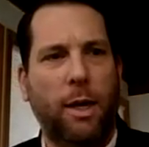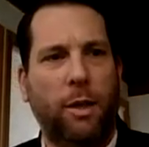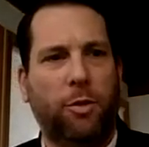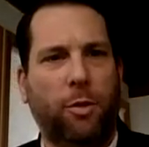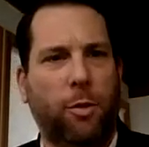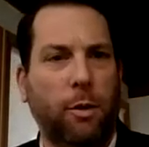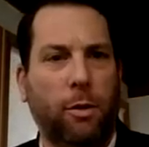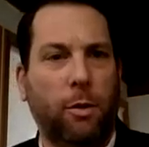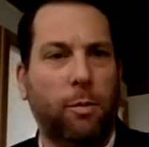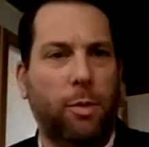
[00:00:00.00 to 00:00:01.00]
is
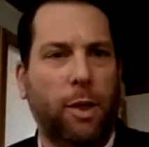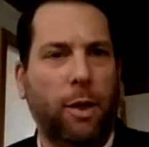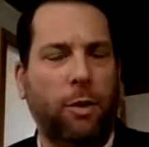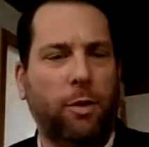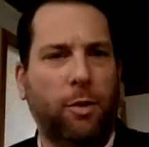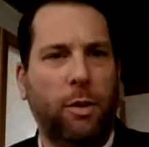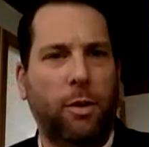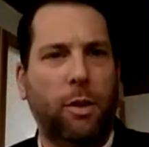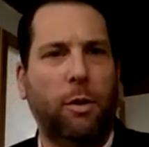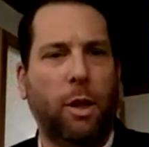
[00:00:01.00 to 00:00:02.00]
critical, because
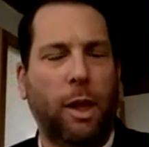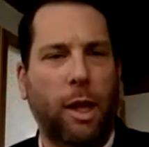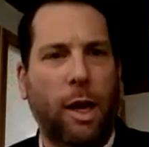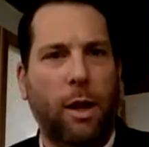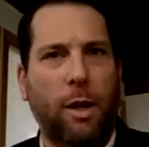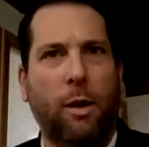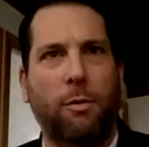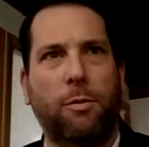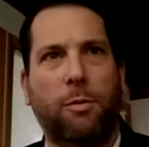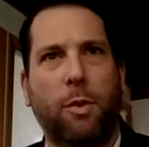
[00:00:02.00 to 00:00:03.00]
a lot
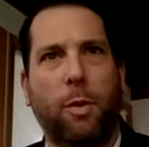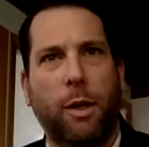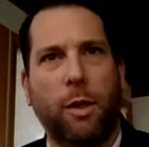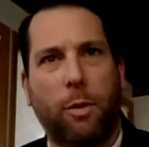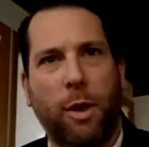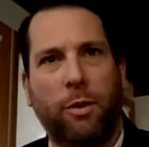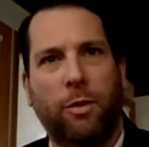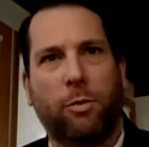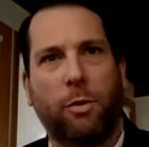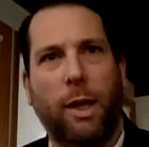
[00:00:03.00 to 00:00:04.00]
of the
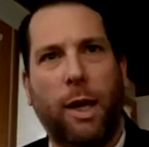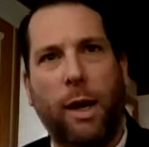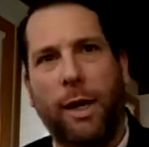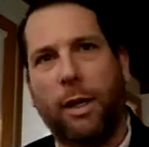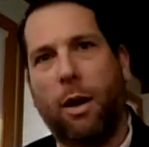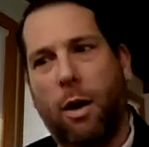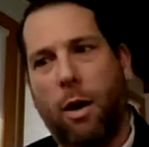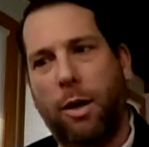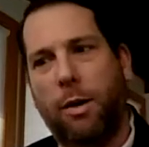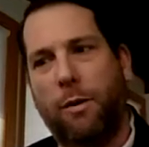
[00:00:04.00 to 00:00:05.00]
marketplace is relying
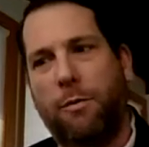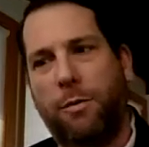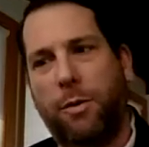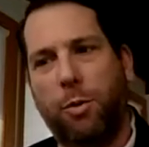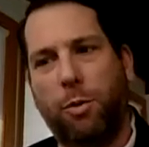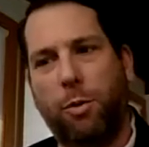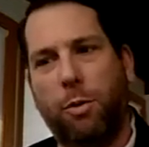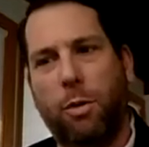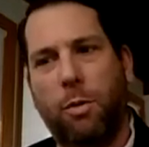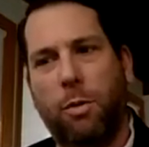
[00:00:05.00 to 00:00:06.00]
on a few